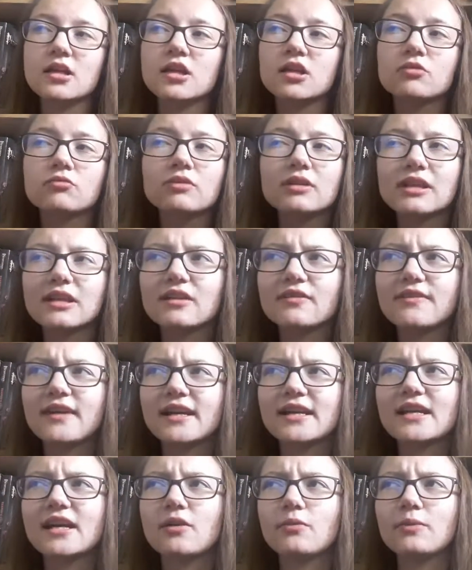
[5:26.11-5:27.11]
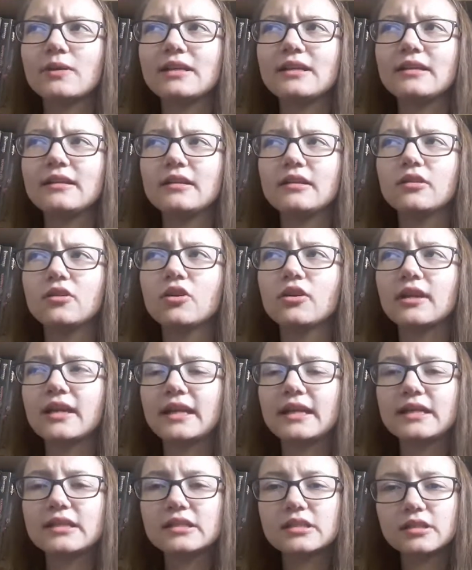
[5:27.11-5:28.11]
can really affect how we look
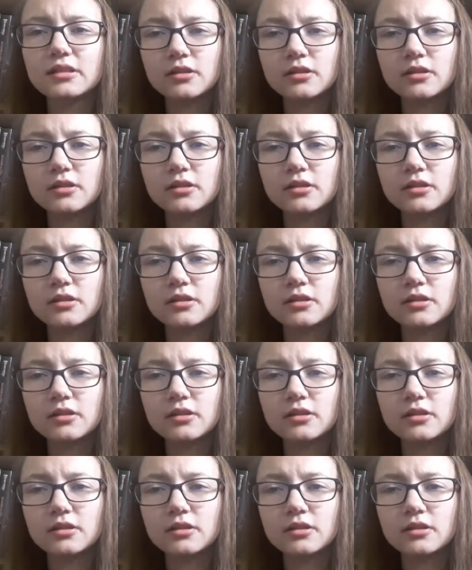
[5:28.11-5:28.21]
at